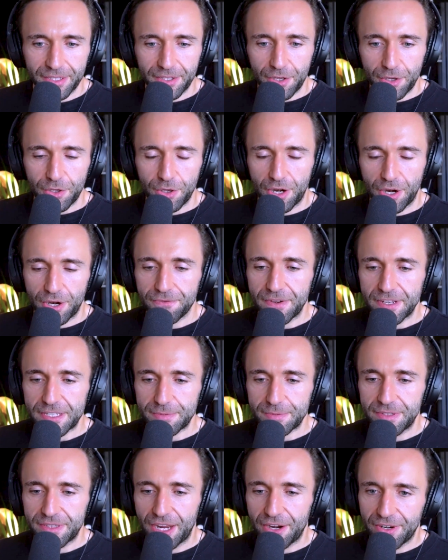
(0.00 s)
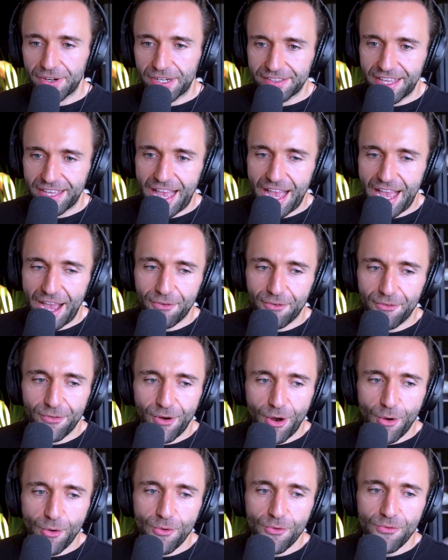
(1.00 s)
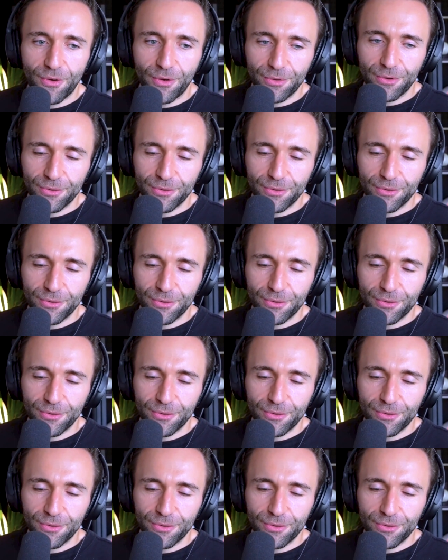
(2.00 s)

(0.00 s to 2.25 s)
You're an investment director at Volvo.